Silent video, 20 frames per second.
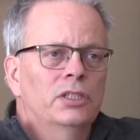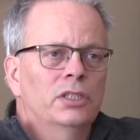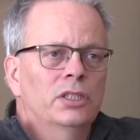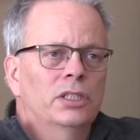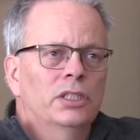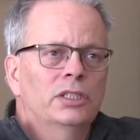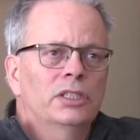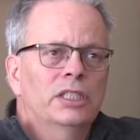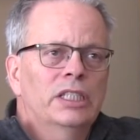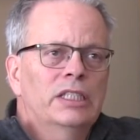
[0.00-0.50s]

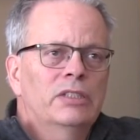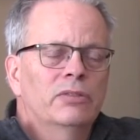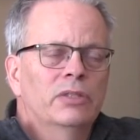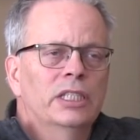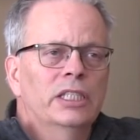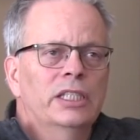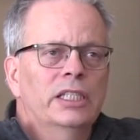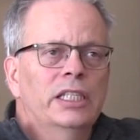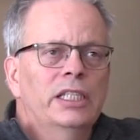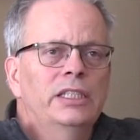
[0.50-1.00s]
it's
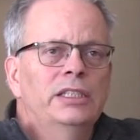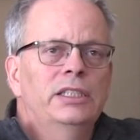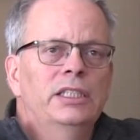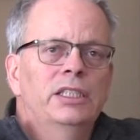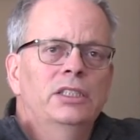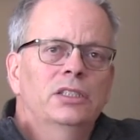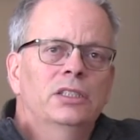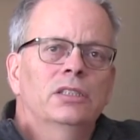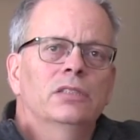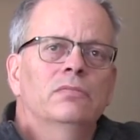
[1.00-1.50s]
real easy
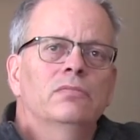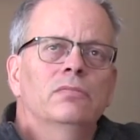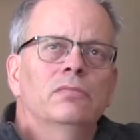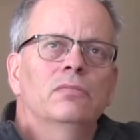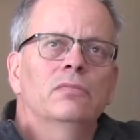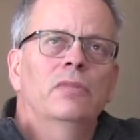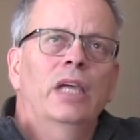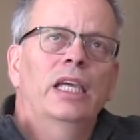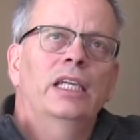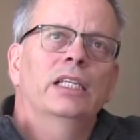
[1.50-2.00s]
to
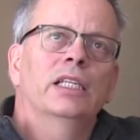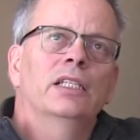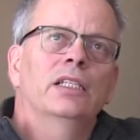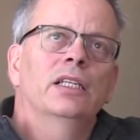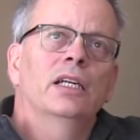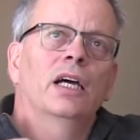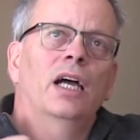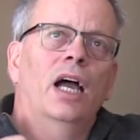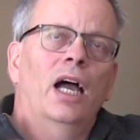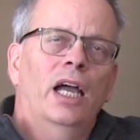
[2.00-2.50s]
make an
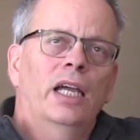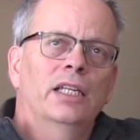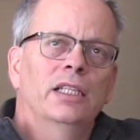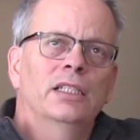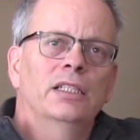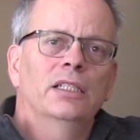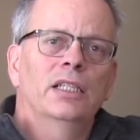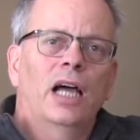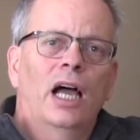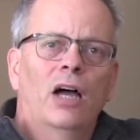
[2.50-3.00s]

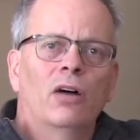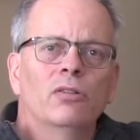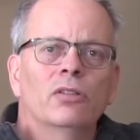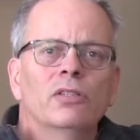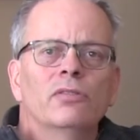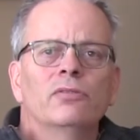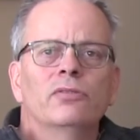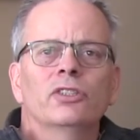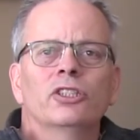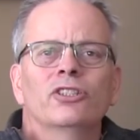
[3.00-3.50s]
idol out
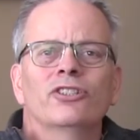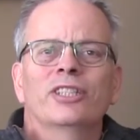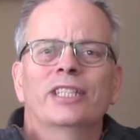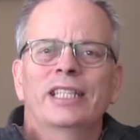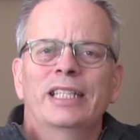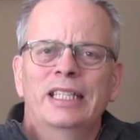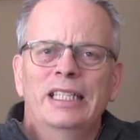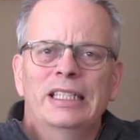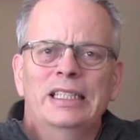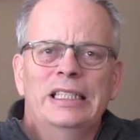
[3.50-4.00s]
of your
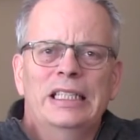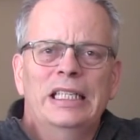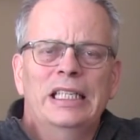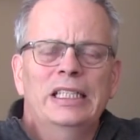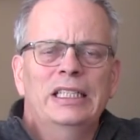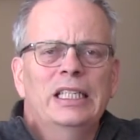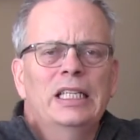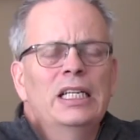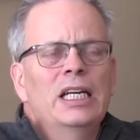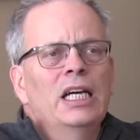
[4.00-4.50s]

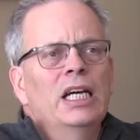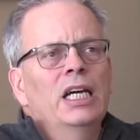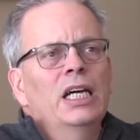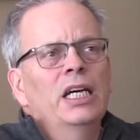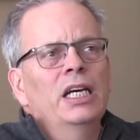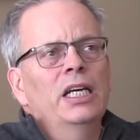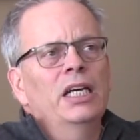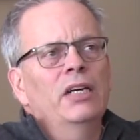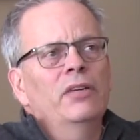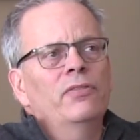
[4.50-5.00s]
healing
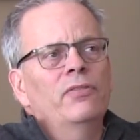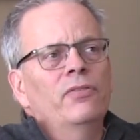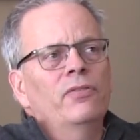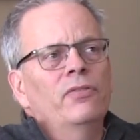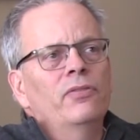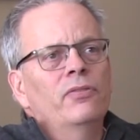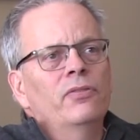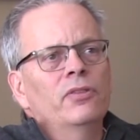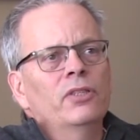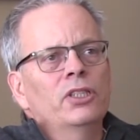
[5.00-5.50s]
if
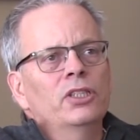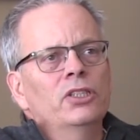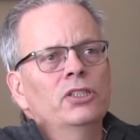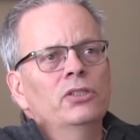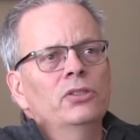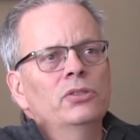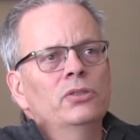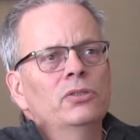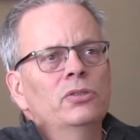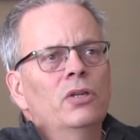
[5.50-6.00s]

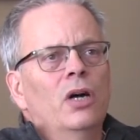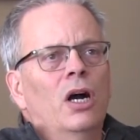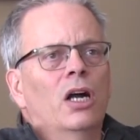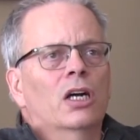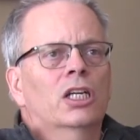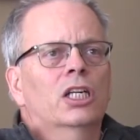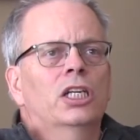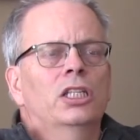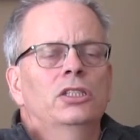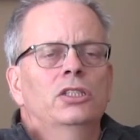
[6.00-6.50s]
you are
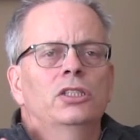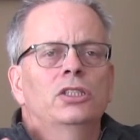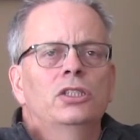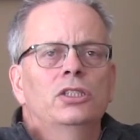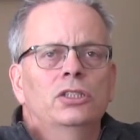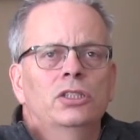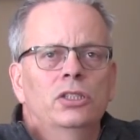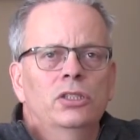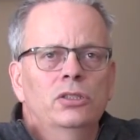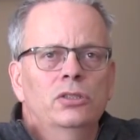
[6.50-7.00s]

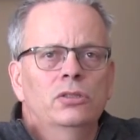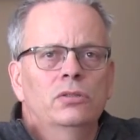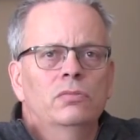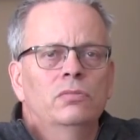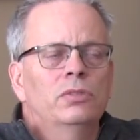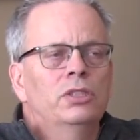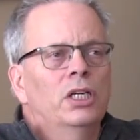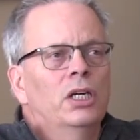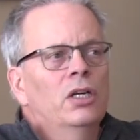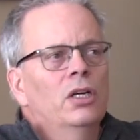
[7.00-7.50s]

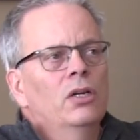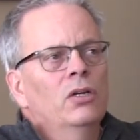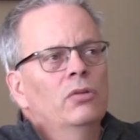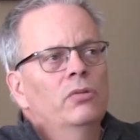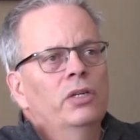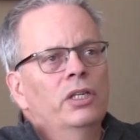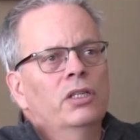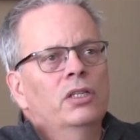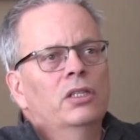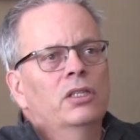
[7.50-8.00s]
consumed
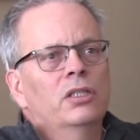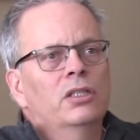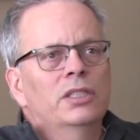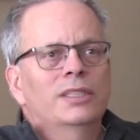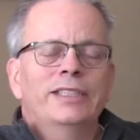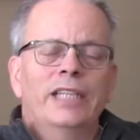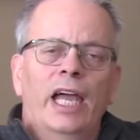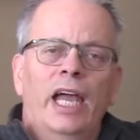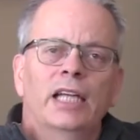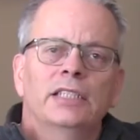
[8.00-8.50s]
with the
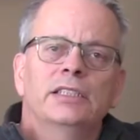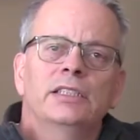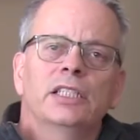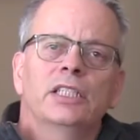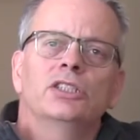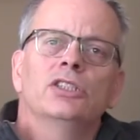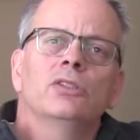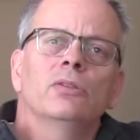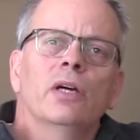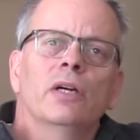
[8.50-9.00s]
task
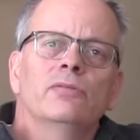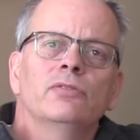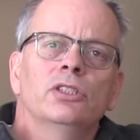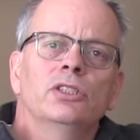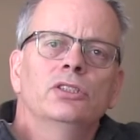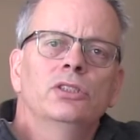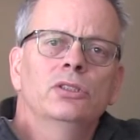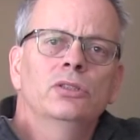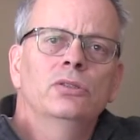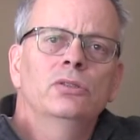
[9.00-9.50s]
that you have to
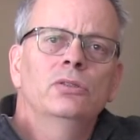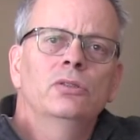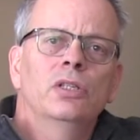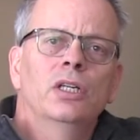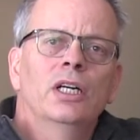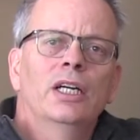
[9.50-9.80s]
do